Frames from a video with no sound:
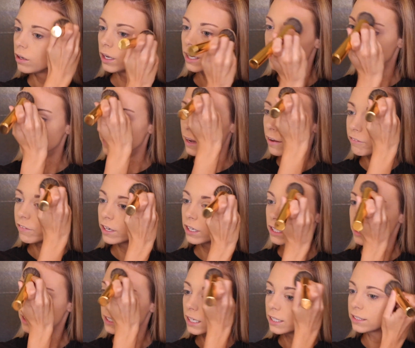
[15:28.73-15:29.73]
it
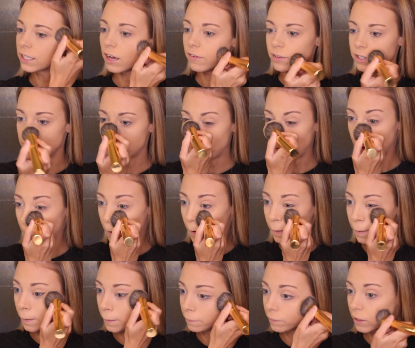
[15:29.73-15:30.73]
definitely does have a
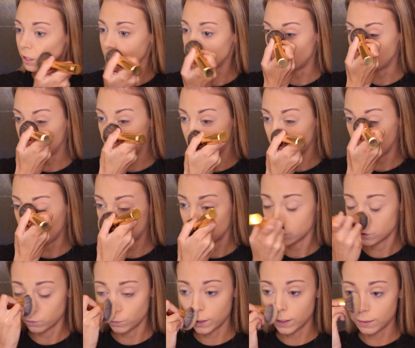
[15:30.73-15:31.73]
tint, and like you could
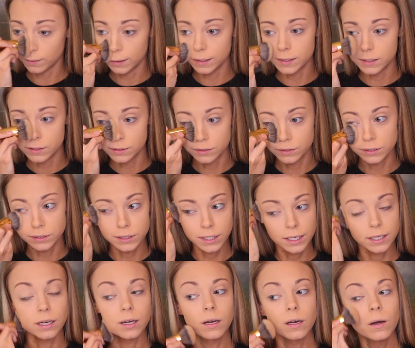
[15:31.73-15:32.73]
almost wear this as just
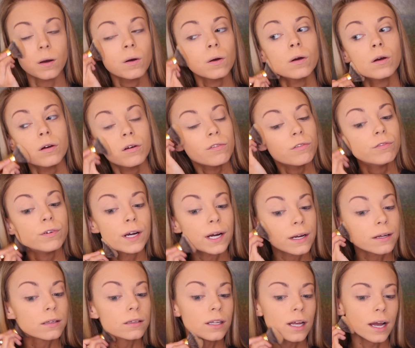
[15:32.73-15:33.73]
like a
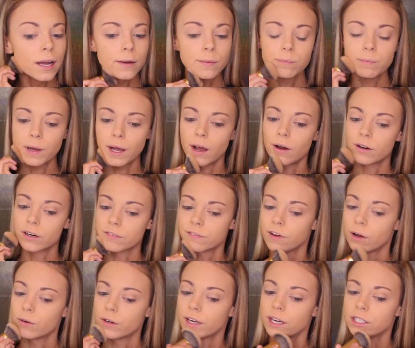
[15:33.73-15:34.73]
very light powder
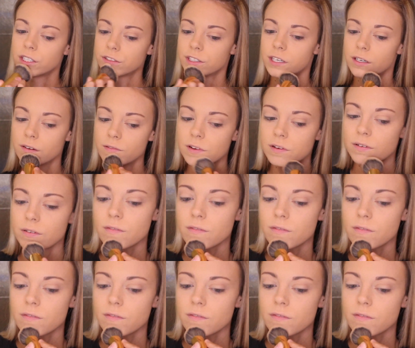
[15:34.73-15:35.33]
foundation.